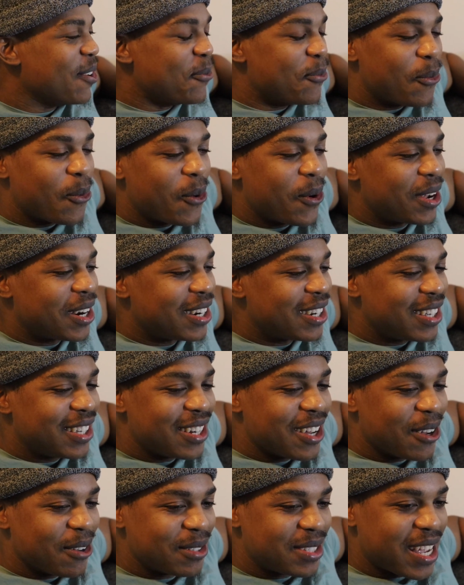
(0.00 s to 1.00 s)
water, you
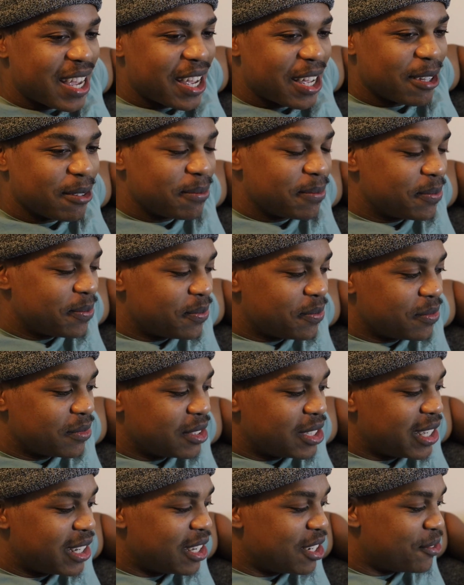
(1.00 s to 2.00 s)
know what I'm saying,
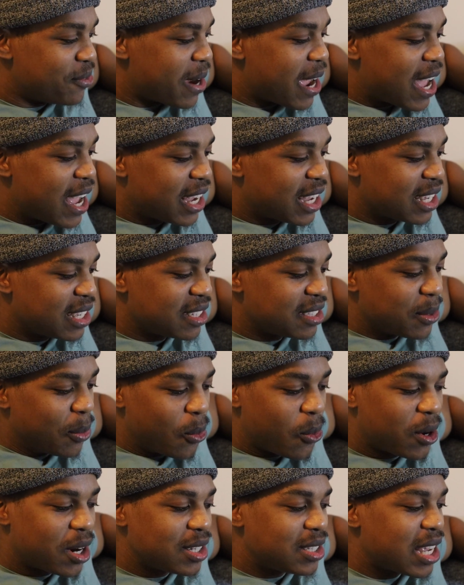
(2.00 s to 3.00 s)
any dragons,
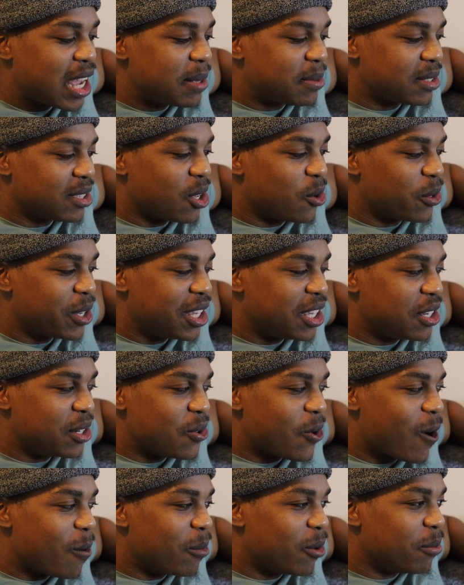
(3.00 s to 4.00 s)
water types is low-key
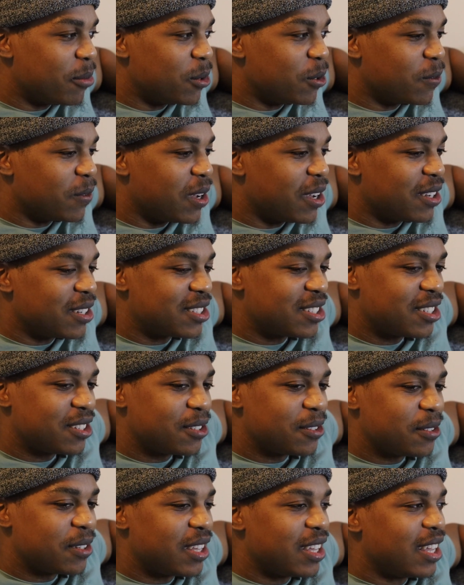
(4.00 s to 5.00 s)
normal move
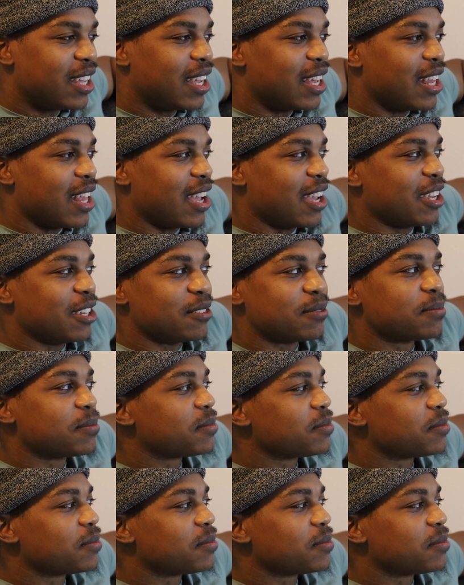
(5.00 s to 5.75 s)
also, like,